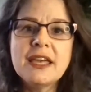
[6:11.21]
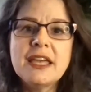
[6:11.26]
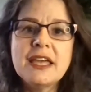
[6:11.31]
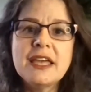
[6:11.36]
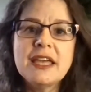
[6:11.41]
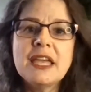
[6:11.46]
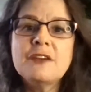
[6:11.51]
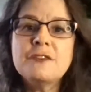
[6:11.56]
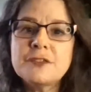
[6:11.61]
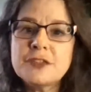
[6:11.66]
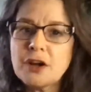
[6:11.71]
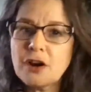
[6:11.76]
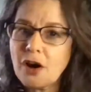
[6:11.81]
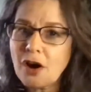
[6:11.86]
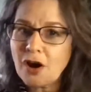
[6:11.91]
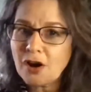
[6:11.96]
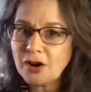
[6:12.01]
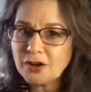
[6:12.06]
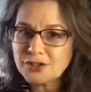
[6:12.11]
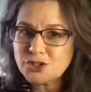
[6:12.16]
If there
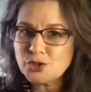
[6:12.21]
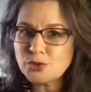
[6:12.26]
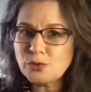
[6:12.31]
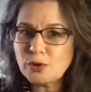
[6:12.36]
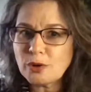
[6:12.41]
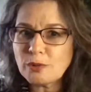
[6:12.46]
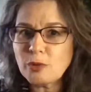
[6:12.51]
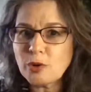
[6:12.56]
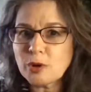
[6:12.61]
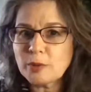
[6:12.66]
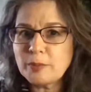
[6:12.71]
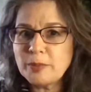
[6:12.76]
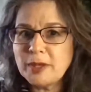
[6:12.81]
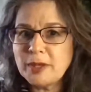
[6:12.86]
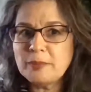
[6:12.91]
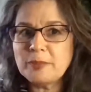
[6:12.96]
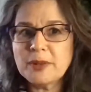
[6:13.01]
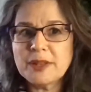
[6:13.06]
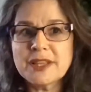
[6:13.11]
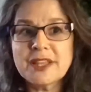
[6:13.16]
are two or more
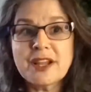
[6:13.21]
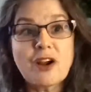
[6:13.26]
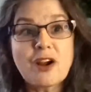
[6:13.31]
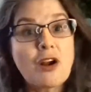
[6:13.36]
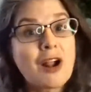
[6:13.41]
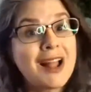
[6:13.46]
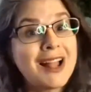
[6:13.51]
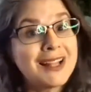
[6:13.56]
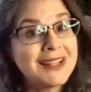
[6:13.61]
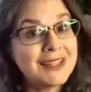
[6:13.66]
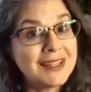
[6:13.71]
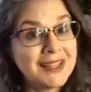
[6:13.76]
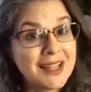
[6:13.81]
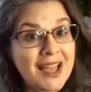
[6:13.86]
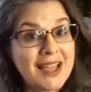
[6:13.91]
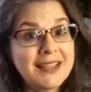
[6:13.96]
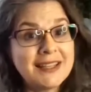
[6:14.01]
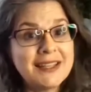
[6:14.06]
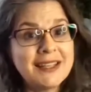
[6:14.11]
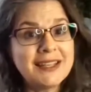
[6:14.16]
people that are
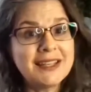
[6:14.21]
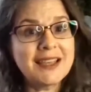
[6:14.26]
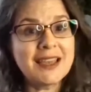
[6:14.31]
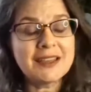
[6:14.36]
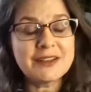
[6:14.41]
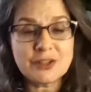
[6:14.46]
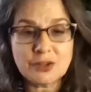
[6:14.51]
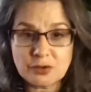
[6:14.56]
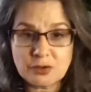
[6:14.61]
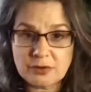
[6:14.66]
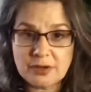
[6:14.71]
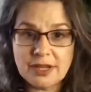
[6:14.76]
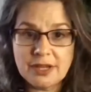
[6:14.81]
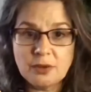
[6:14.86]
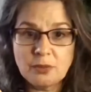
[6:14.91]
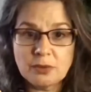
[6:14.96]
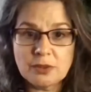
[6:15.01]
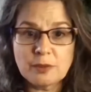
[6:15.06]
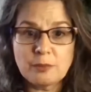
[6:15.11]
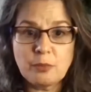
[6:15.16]
aligning and
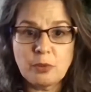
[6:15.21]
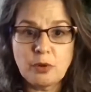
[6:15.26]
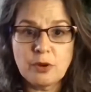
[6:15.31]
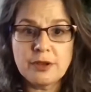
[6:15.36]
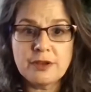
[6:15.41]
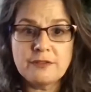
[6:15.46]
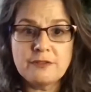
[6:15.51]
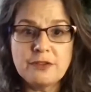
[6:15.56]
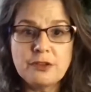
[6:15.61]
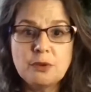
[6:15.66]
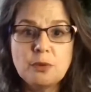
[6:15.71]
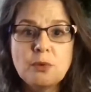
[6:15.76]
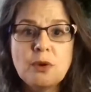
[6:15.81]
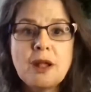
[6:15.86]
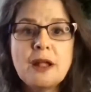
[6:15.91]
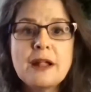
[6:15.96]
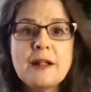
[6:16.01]
agreeing with a point of view,